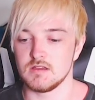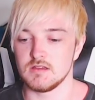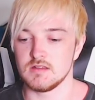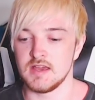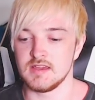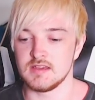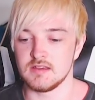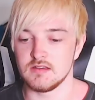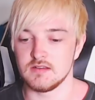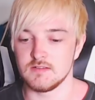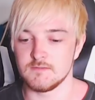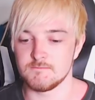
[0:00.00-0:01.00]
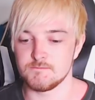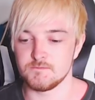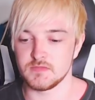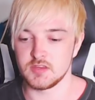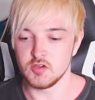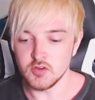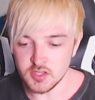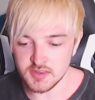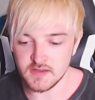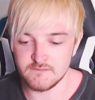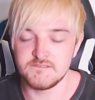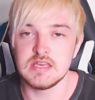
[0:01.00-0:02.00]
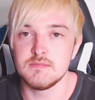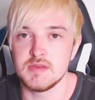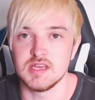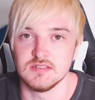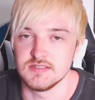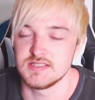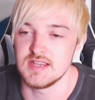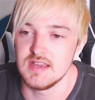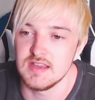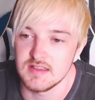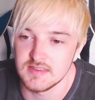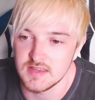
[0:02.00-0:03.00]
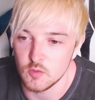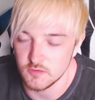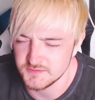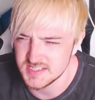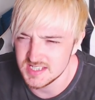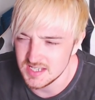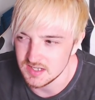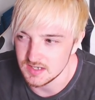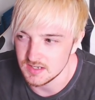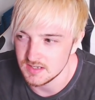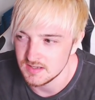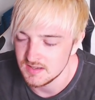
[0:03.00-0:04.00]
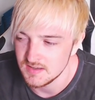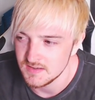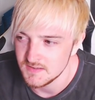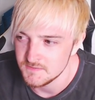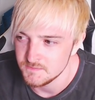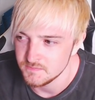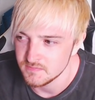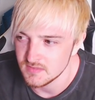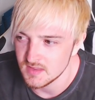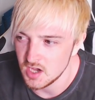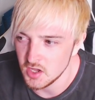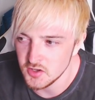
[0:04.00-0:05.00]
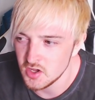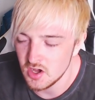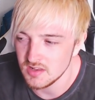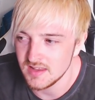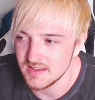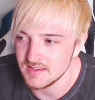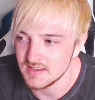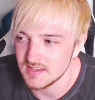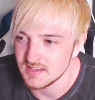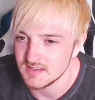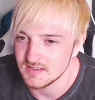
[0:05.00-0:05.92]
like, the only other females that we've seen are not, like,